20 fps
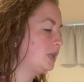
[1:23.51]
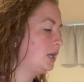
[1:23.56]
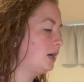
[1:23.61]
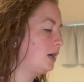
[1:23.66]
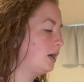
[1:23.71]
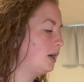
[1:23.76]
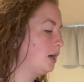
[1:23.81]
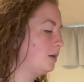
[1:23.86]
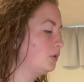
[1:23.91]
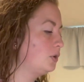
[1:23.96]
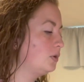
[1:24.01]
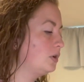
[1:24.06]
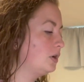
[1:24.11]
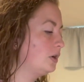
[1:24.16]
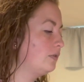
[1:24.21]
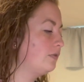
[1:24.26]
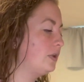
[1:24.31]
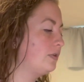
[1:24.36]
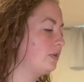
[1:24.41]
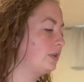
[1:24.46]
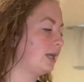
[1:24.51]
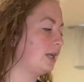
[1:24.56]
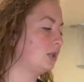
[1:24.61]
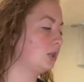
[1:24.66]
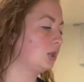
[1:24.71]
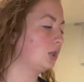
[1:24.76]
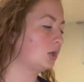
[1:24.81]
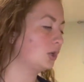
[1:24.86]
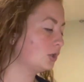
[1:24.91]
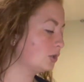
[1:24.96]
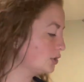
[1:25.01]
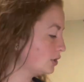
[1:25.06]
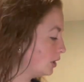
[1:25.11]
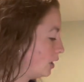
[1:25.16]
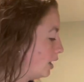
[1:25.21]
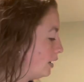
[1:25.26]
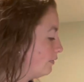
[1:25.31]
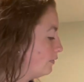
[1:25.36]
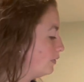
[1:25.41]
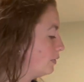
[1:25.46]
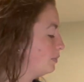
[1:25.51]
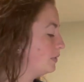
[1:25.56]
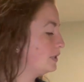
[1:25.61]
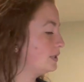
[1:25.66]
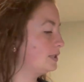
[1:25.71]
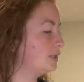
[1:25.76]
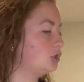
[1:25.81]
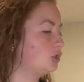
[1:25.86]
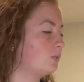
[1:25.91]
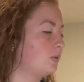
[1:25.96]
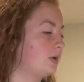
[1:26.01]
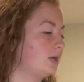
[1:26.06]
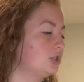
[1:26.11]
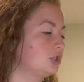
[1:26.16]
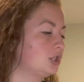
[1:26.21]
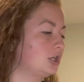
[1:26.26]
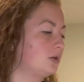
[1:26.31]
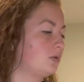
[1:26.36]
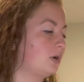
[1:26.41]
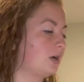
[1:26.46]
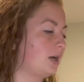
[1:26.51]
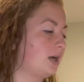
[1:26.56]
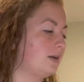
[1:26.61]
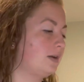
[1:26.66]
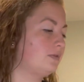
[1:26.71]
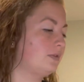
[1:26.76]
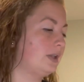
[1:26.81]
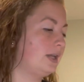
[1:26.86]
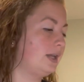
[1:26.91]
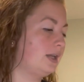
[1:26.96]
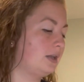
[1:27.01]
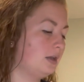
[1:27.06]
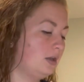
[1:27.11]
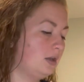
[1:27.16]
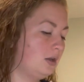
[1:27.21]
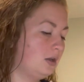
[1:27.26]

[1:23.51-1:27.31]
um, you could have even like learned a lot from this situation or kind of like